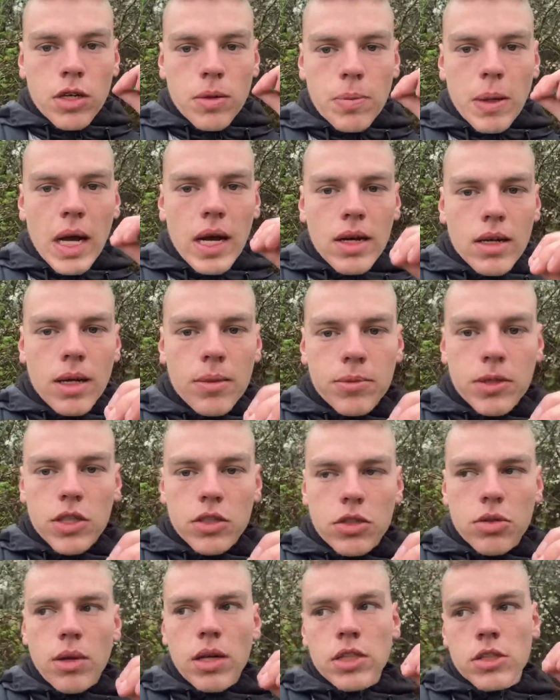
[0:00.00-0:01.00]
to better them
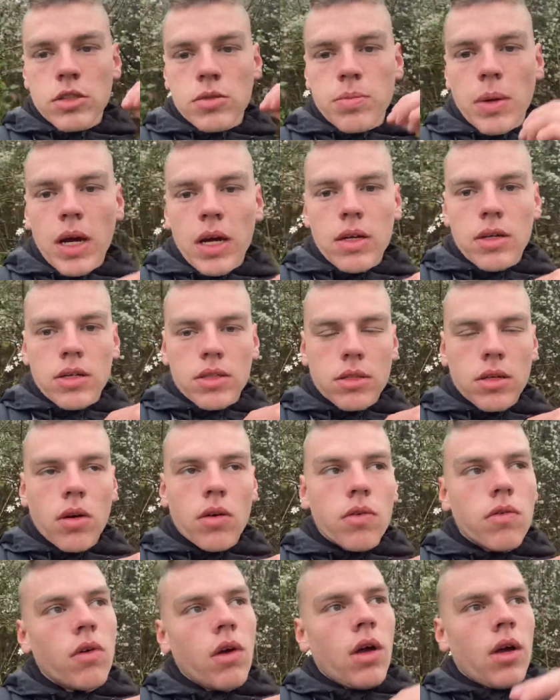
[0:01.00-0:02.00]
situations, better yourself.